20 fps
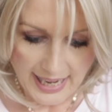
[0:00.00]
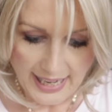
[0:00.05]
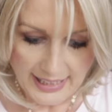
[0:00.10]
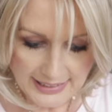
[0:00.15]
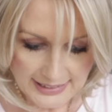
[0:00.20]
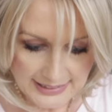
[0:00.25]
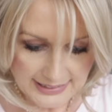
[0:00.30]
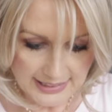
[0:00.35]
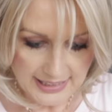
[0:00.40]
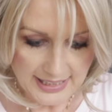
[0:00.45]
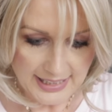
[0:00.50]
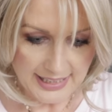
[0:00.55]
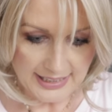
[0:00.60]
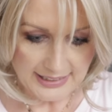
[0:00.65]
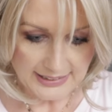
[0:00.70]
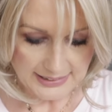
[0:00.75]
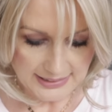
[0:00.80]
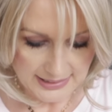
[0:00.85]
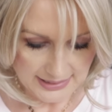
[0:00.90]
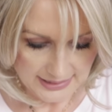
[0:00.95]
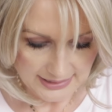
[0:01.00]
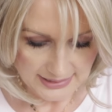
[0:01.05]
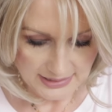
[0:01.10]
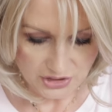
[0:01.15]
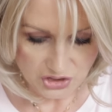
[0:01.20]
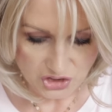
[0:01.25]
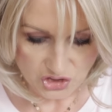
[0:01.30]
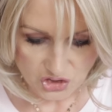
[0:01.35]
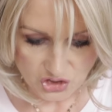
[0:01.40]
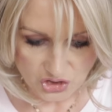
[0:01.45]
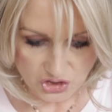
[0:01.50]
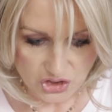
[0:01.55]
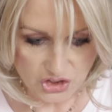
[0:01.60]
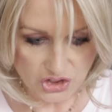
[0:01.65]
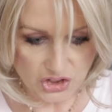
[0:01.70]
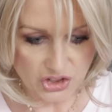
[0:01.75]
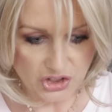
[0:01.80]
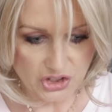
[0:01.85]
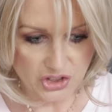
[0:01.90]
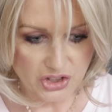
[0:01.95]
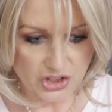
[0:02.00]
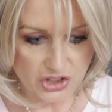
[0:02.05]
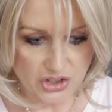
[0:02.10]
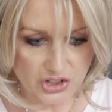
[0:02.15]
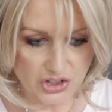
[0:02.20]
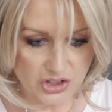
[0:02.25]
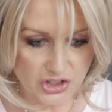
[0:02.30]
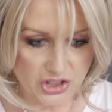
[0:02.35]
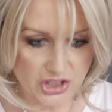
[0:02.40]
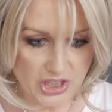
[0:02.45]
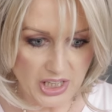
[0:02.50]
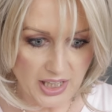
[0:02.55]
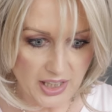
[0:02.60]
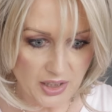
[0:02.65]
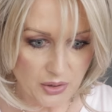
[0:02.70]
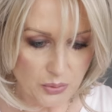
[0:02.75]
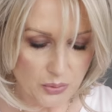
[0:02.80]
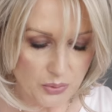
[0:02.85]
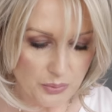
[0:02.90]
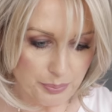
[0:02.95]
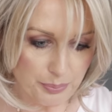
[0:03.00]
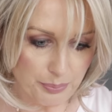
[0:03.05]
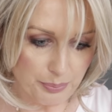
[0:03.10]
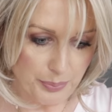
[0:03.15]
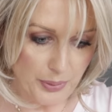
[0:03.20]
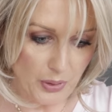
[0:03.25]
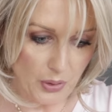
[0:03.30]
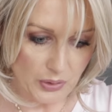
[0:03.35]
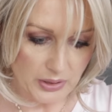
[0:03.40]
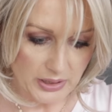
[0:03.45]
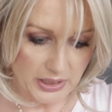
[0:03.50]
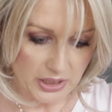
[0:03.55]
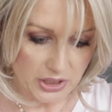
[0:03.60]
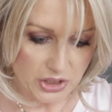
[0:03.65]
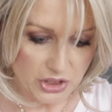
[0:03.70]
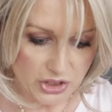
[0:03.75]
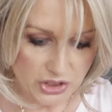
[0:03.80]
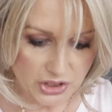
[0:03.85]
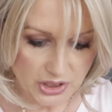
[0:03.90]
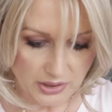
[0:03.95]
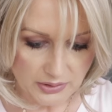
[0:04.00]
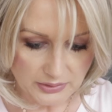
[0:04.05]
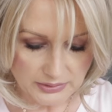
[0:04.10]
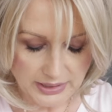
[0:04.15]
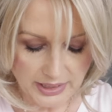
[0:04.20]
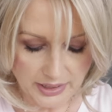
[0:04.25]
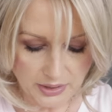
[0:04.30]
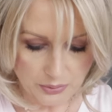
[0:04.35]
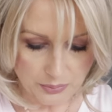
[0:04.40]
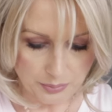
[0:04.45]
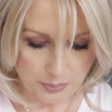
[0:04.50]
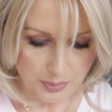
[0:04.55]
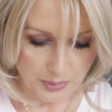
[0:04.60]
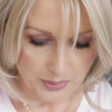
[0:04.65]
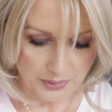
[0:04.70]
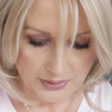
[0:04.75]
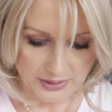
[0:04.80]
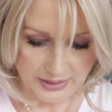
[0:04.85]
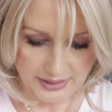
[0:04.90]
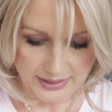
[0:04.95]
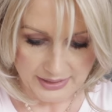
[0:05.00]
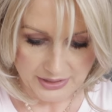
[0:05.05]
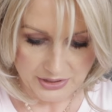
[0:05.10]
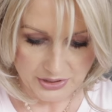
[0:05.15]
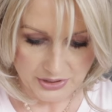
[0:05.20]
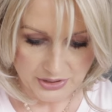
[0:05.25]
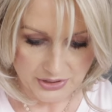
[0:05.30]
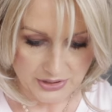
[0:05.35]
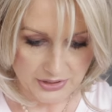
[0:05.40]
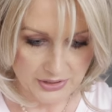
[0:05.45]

I think this is gel polish, gel nail polish.